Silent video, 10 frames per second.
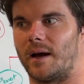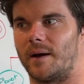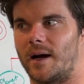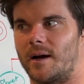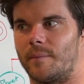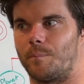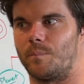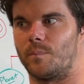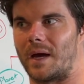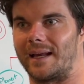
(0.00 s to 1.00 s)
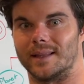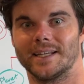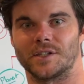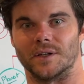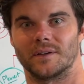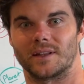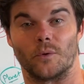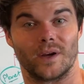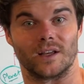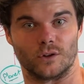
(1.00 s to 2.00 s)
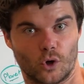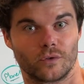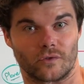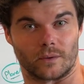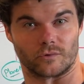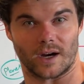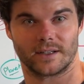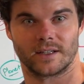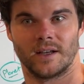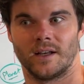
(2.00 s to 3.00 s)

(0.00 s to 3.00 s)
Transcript: a lesson that we can learn from, right?